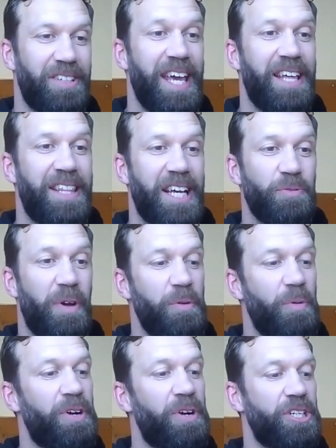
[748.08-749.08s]
yeah, that's why we
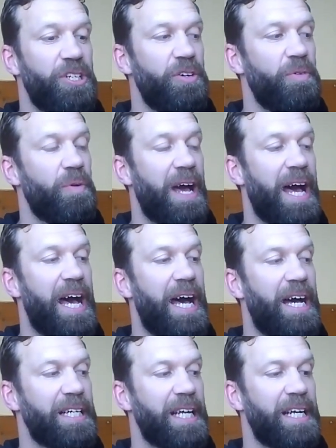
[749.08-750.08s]
wanted to do
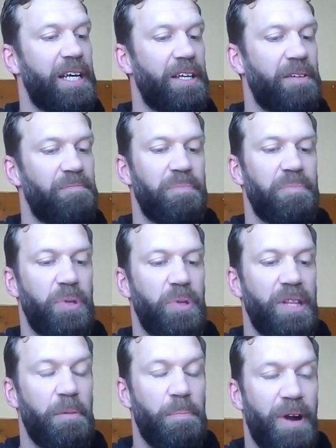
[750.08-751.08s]
kind of
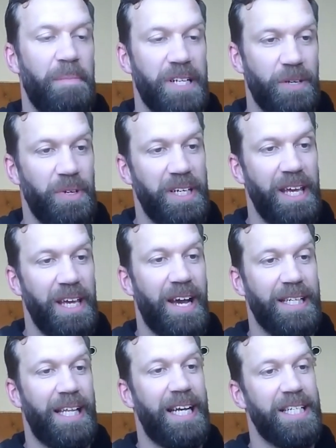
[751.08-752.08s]
the parameters that we give our
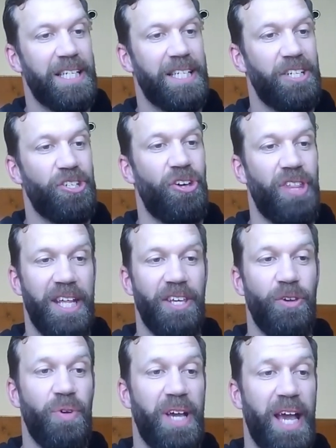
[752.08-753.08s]
clients, is so that
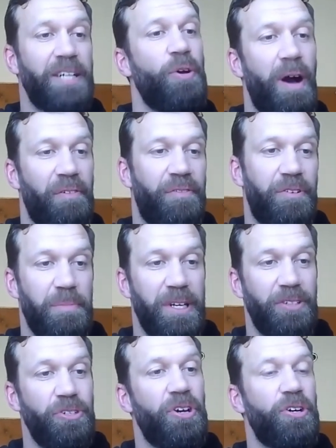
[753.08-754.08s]
you can go out for a meal,
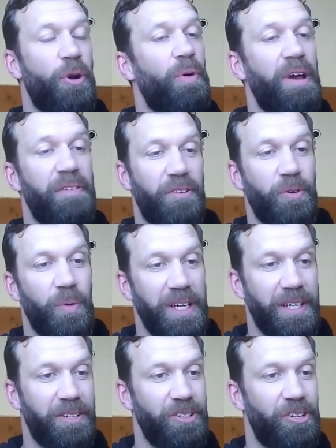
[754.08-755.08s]
you can go away for a week.
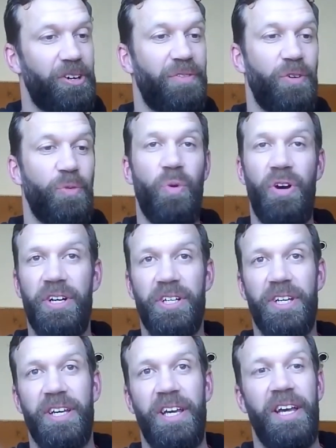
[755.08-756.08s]
You know, if you work
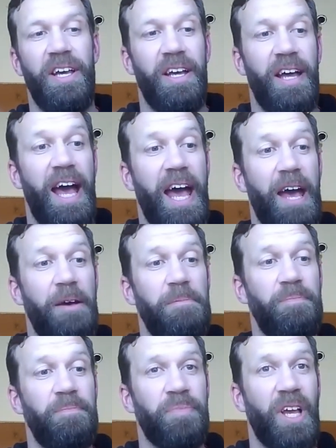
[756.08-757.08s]

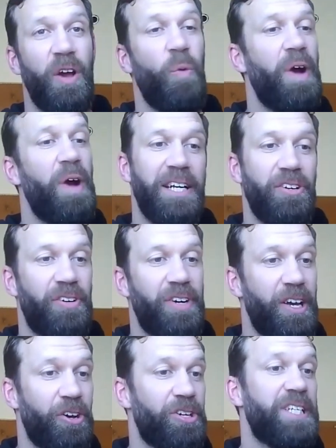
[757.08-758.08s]
away and you're in
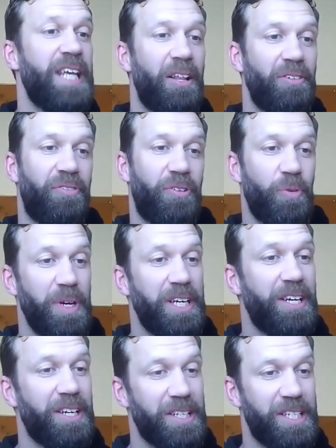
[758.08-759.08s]
a hotel for a week,
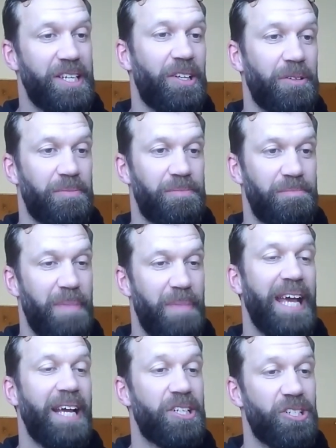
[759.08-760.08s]
you can still
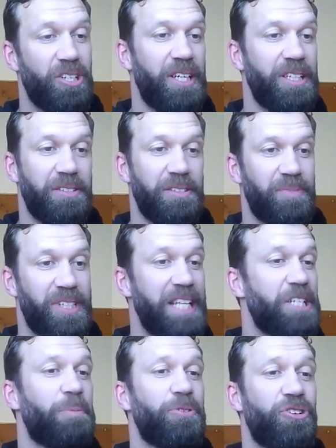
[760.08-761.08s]
make solid,
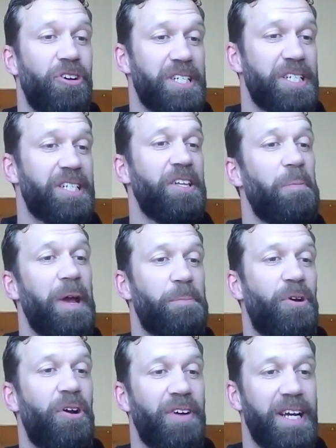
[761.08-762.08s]
sensible choices, still make
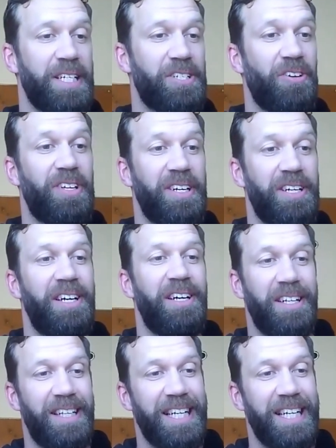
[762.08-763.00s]
progress. So like